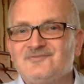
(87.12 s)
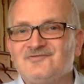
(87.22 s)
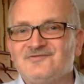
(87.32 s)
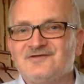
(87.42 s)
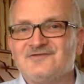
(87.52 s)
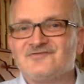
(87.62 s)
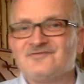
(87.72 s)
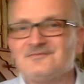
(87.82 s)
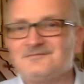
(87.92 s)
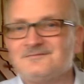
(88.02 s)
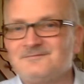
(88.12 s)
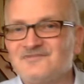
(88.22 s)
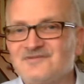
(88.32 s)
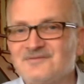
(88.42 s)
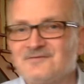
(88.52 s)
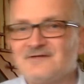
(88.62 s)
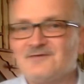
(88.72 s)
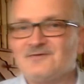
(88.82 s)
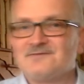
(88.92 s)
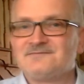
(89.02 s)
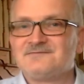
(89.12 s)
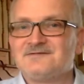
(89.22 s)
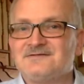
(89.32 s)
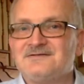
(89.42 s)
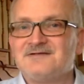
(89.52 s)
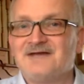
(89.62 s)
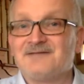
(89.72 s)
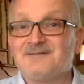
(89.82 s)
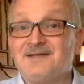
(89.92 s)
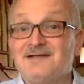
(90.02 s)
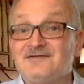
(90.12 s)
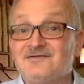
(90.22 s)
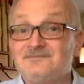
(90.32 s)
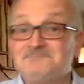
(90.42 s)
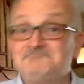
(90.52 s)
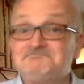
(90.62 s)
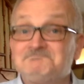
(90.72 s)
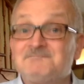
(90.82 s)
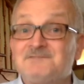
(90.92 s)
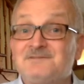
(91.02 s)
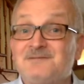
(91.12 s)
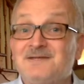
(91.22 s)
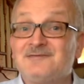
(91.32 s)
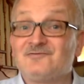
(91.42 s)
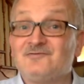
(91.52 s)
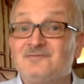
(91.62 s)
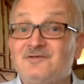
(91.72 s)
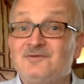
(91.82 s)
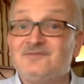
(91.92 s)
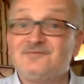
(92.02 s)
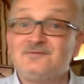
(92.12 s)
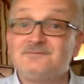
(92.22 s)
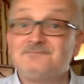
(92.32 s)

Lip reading: date, so missed out on that one. Had it planned. It was going to be UFO.